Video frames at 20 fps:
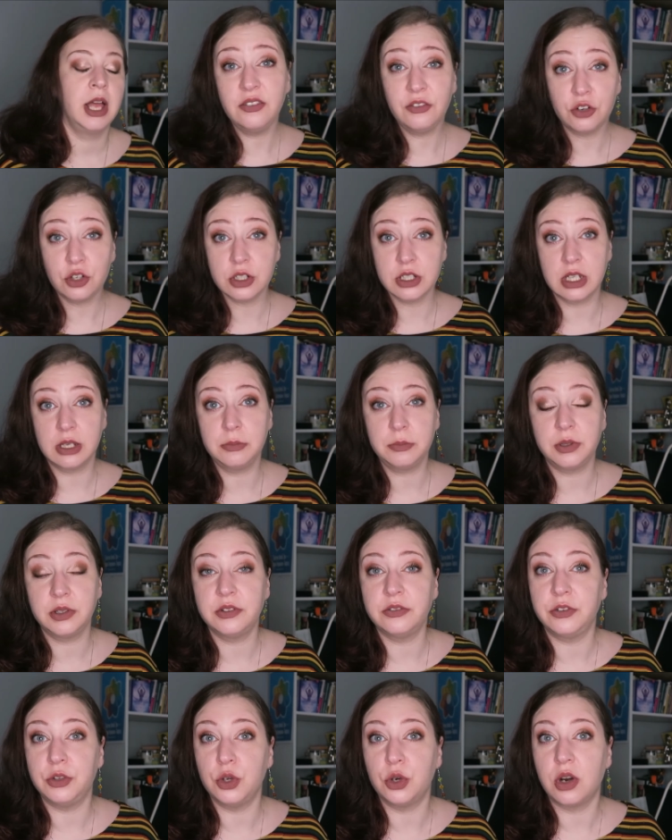For example,
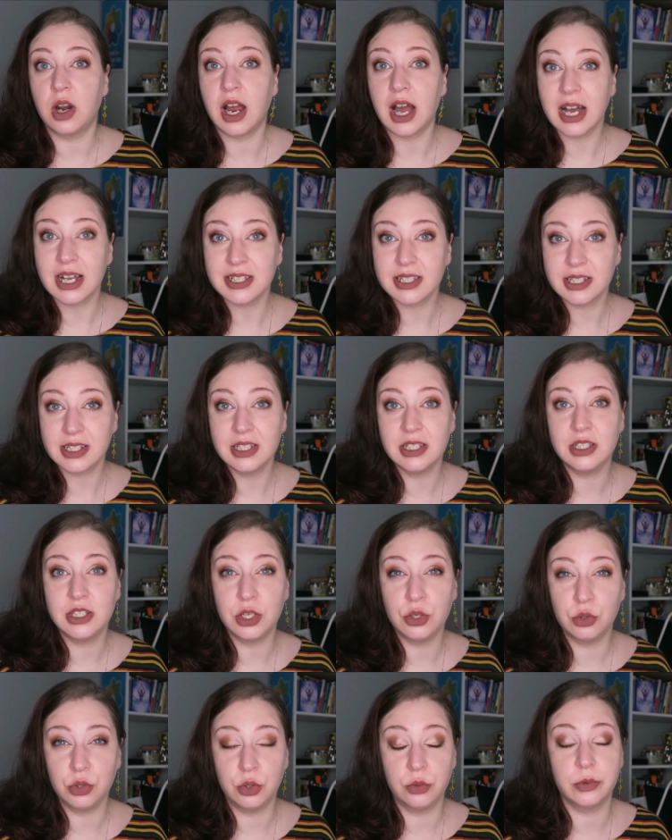if you're asking the
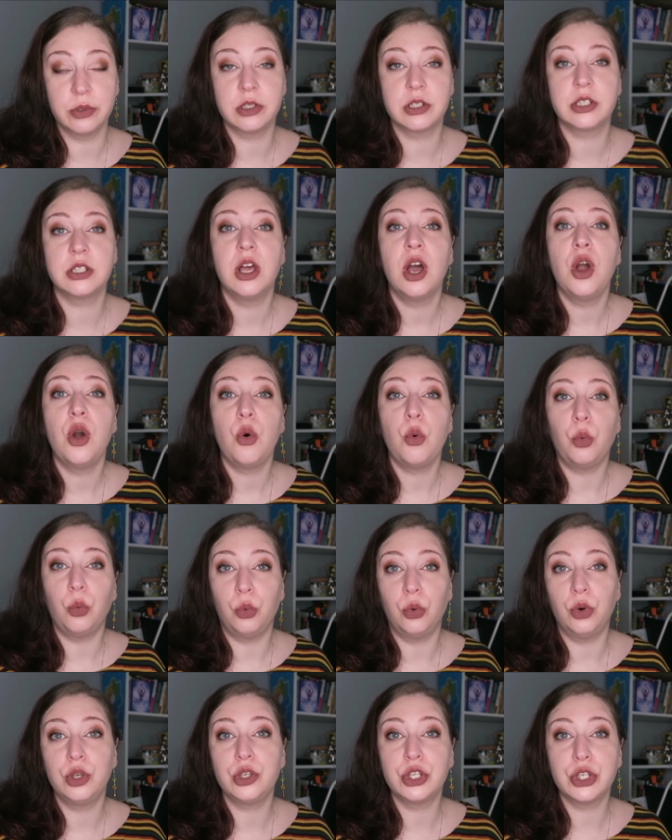universe,
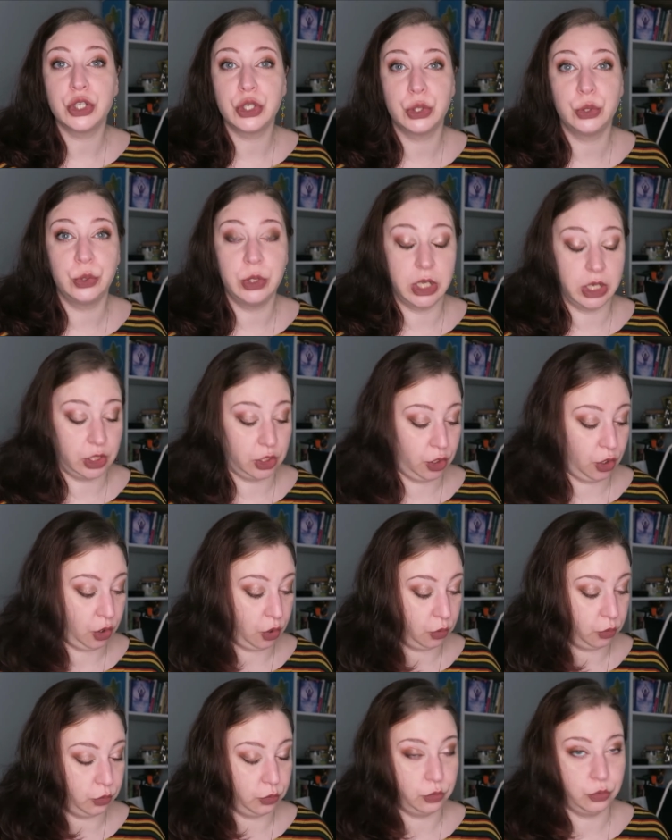what should I
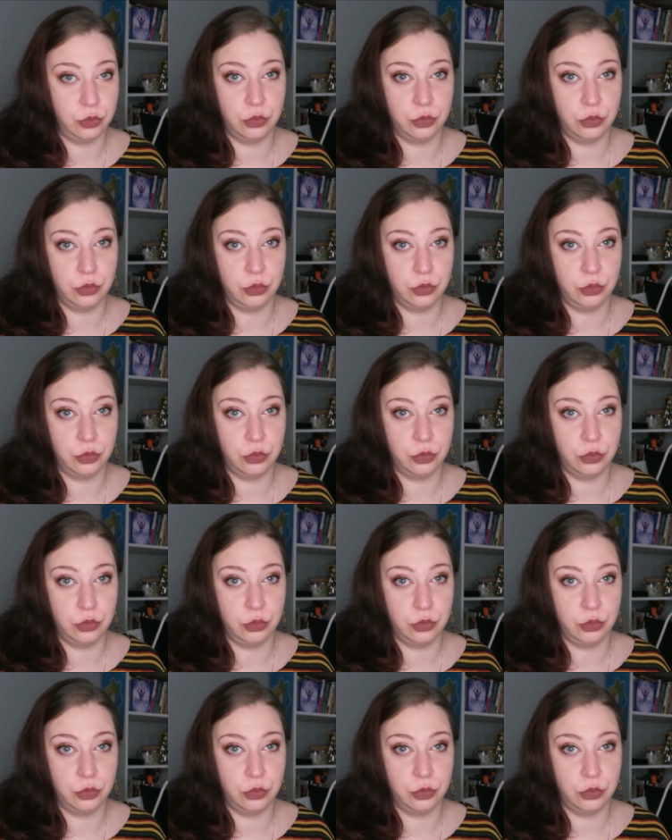know